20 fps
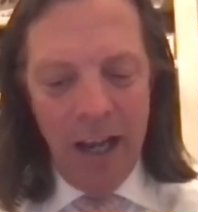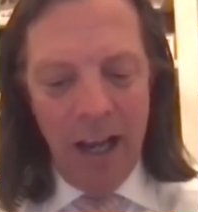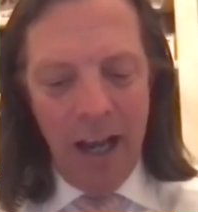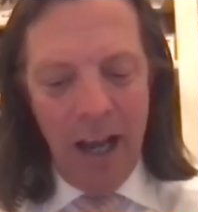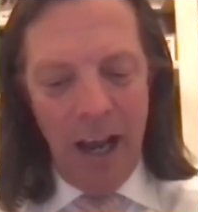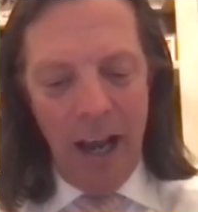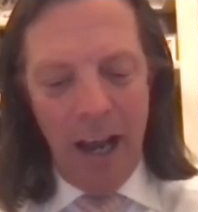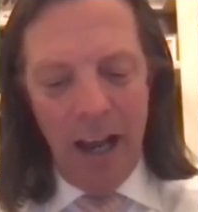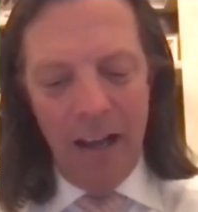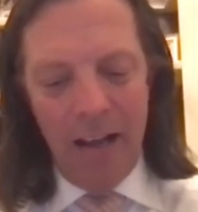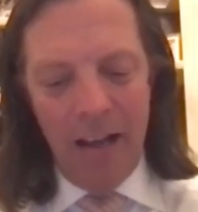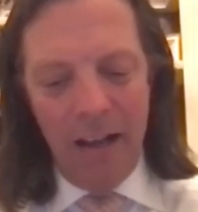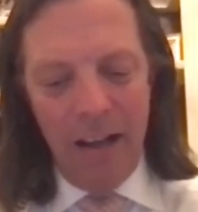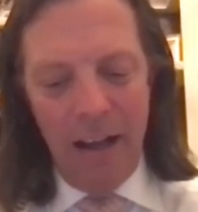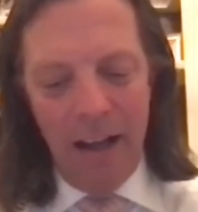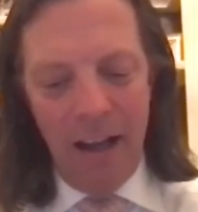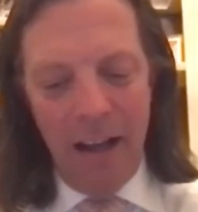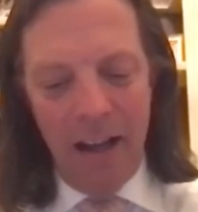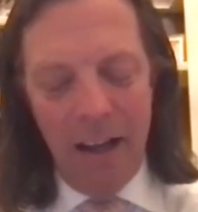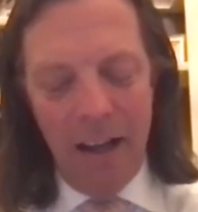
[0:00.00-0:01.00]
And
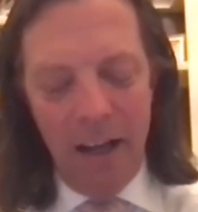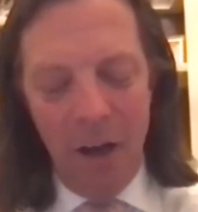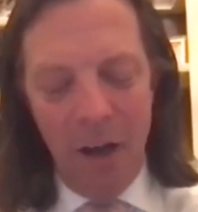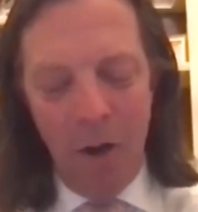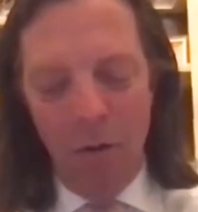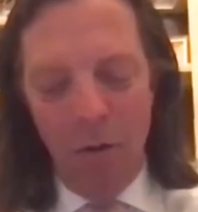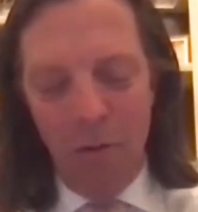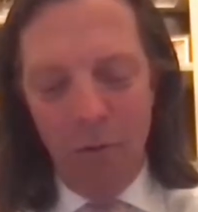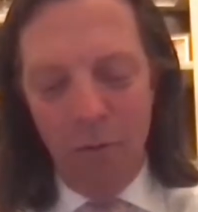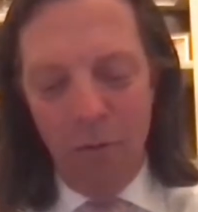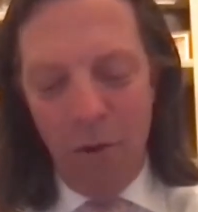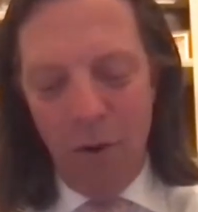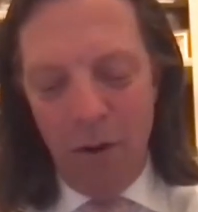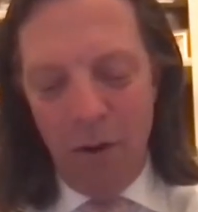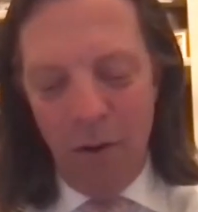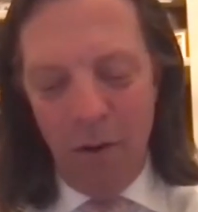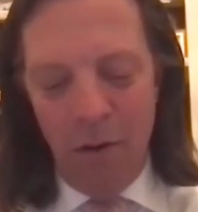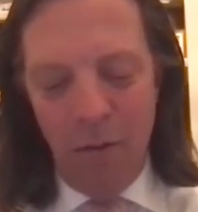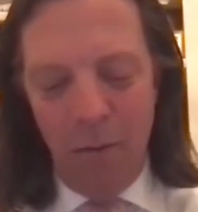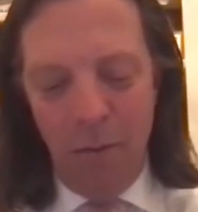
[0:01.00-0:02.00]

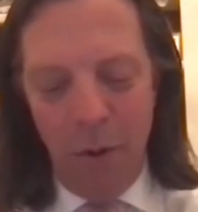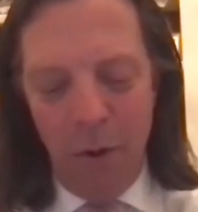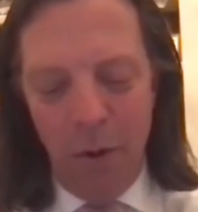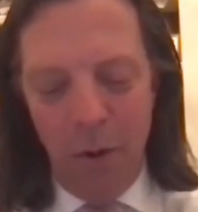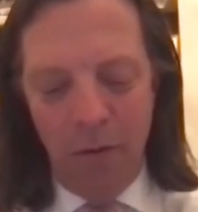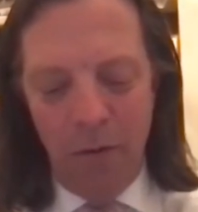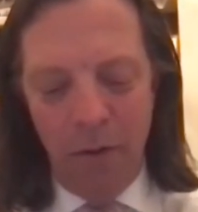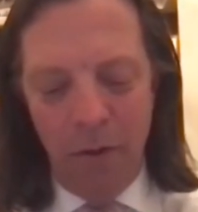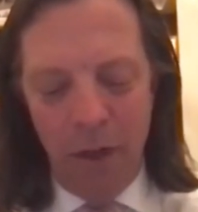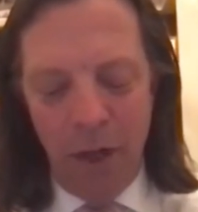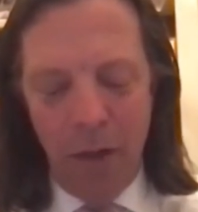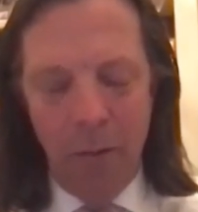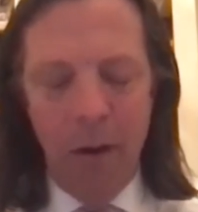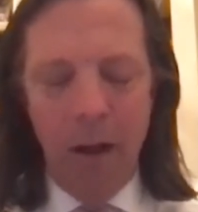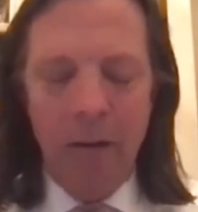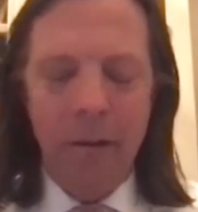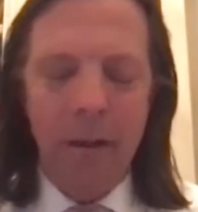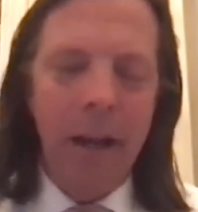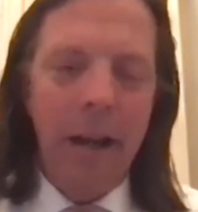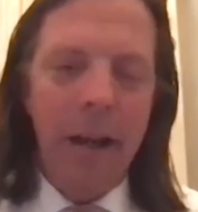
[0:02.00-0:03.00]
the beautiful thing about
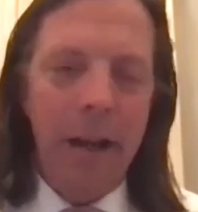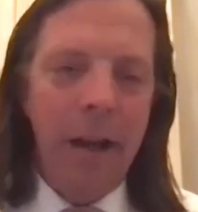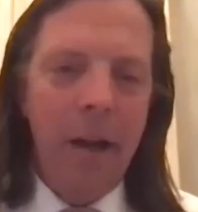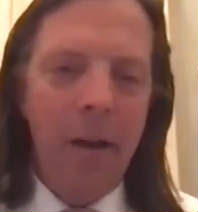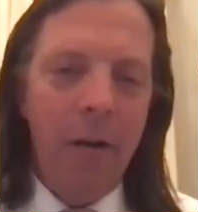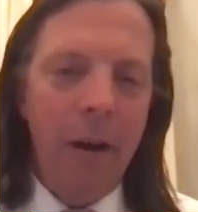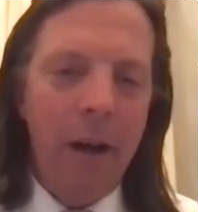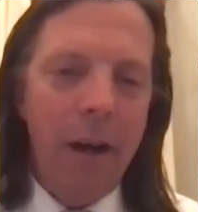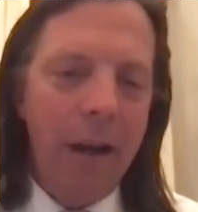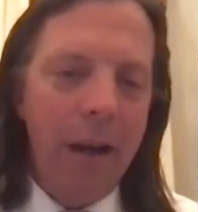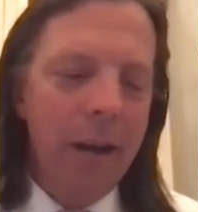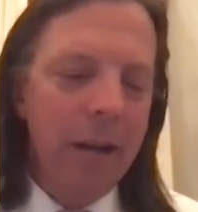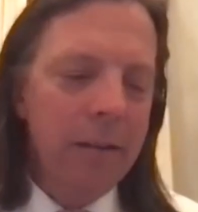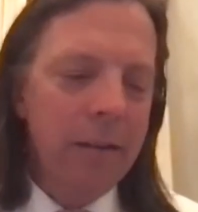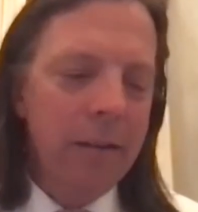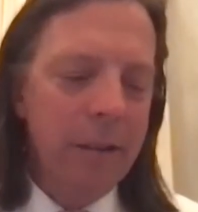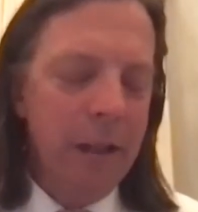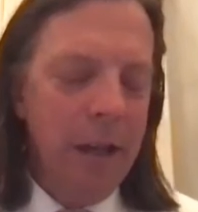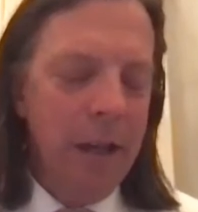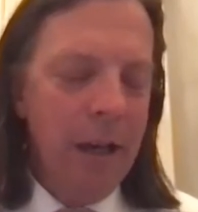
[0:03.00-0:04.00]
taking care of kids